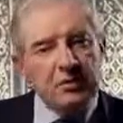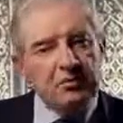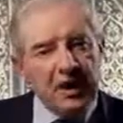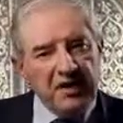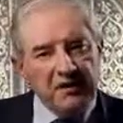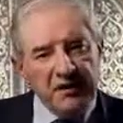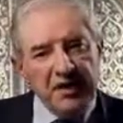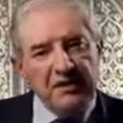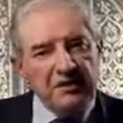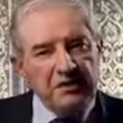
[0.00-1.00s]
my
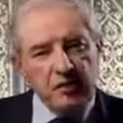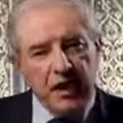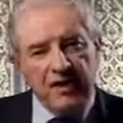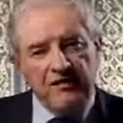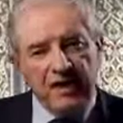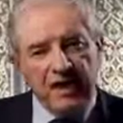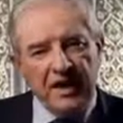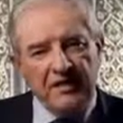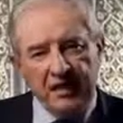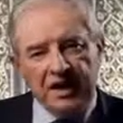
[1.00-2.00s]
faith and way of
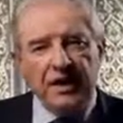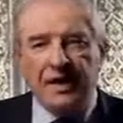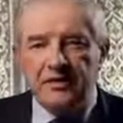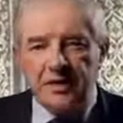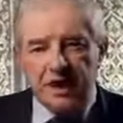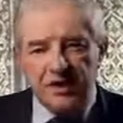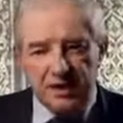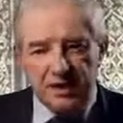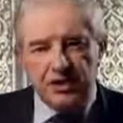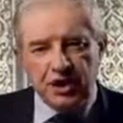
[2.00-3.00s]
life in their
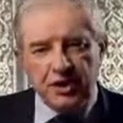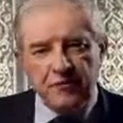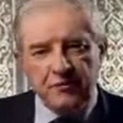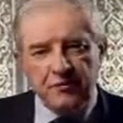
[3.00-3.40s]
teaching.